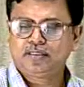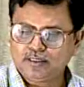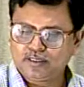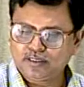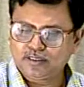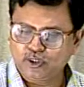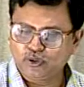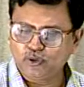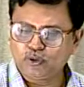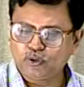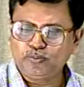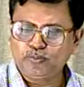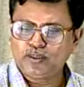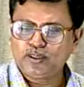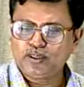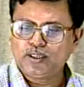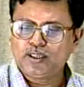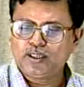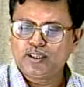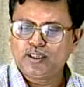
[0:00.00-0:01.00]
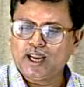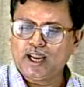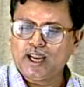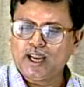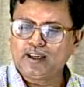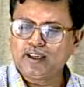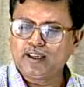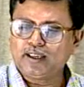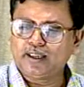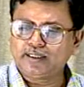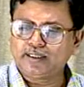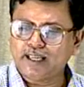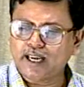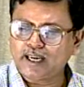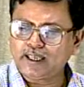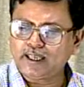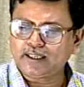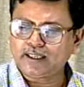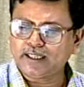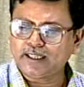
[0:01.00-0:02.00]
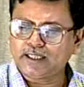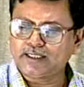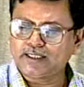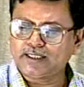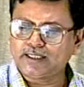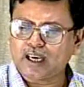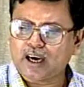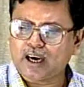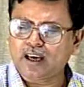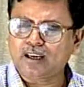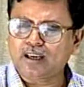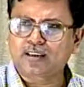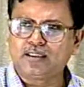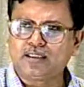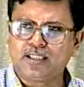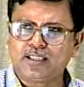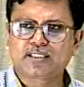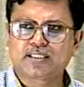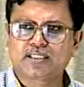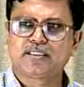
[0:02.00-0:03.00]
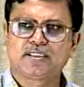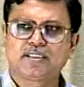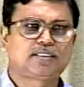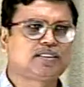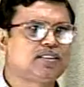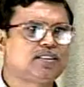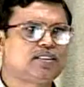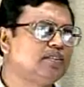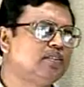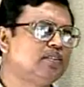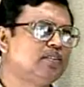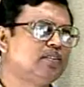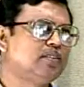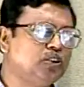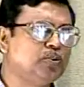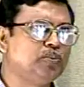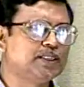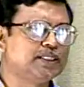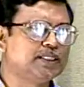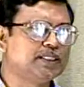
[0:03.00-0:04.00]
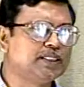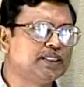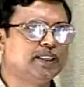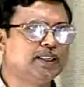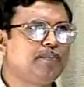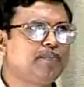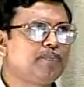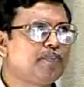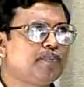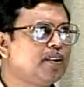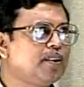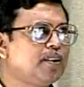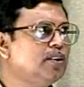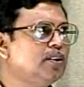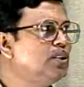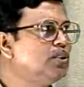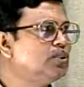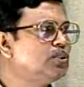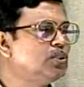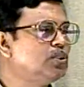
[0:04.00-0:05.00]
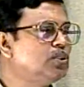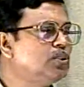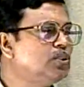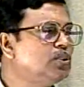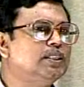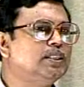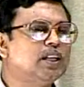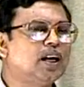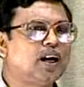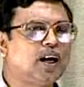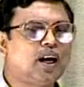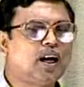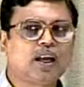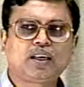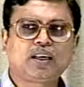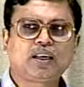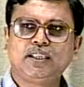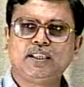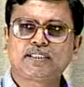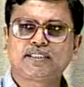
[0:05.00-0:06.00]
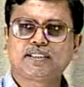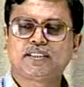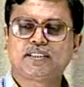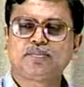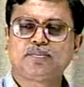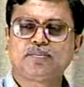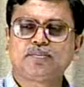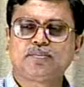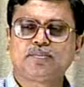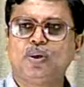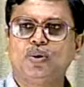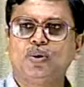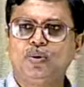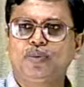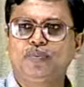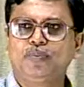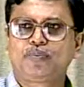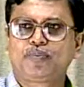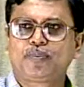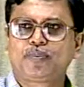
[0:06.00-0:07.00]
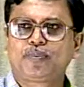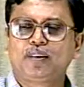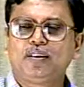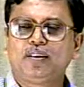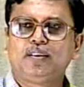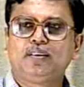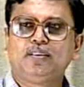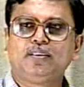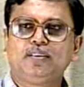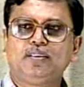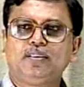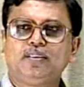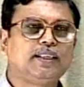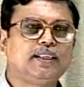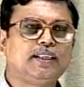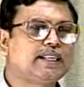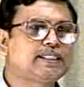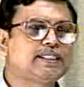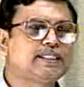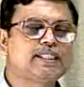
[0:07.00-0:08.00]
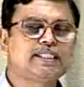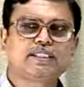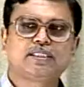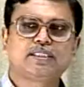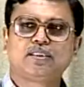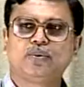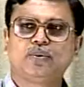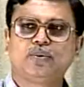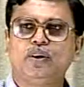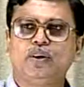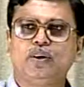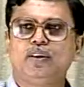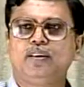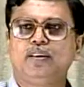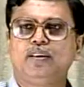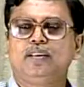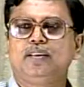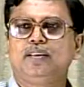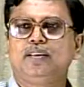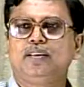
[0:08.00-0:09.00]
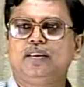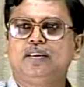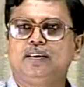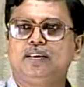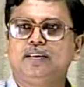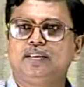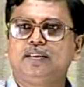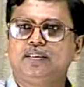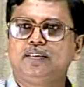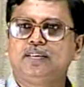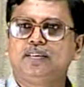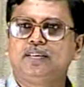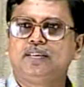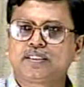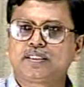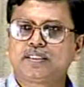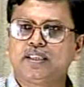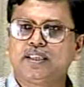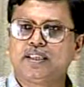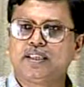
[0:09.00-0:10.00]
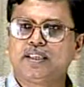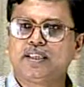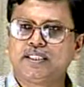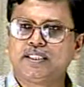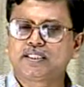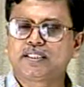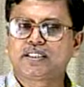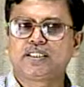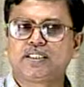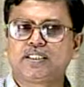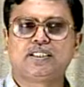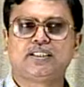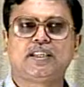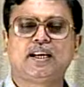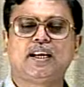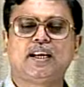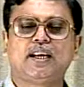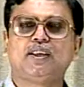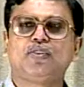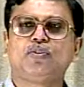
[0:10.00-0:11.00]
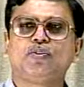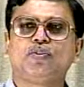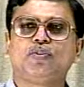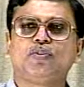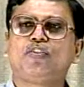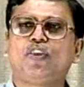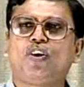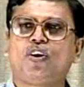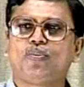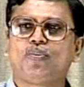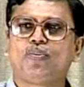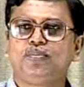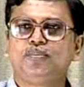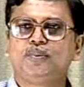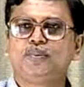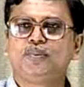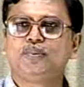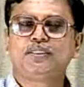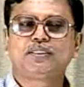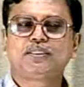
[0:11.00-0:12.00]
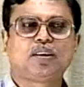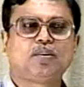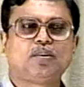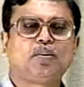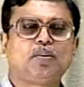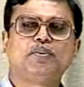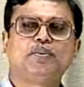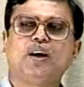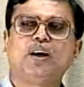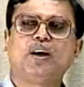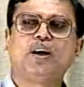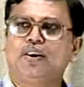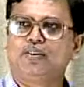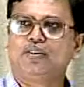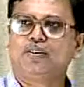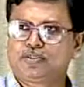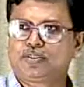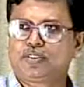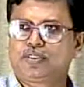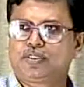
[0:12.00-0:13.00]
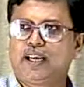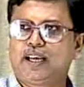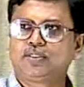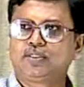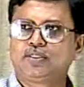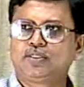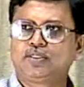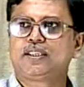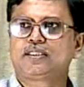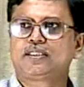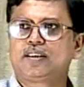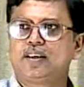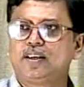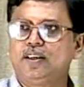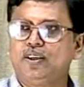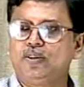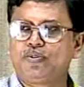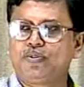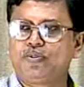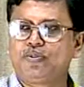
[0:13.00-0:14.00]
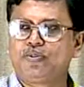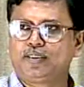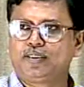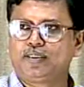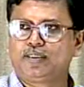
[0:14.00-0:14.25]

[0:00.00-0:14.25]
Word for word: tube, and that uh, this arc discharge tube is there. So in the arc discharge module, the gases will dis, uh, discharge and it will form some of the ions as well as neutrals.